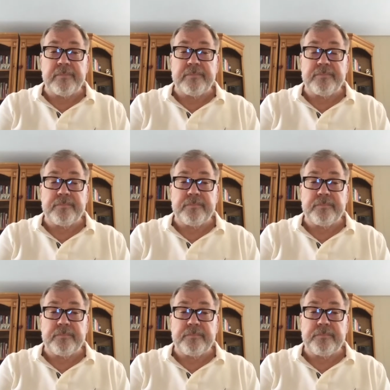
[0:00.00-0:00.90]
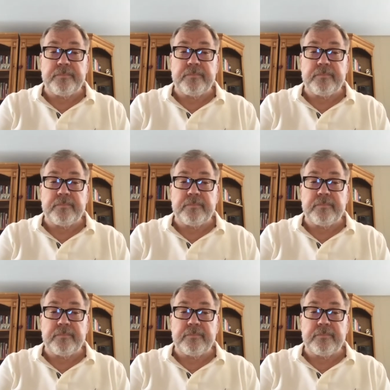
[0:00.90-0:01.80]

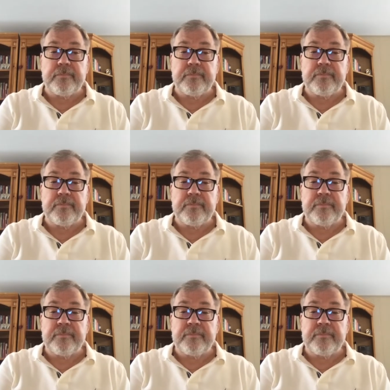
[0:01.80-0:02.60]
(no one is talking)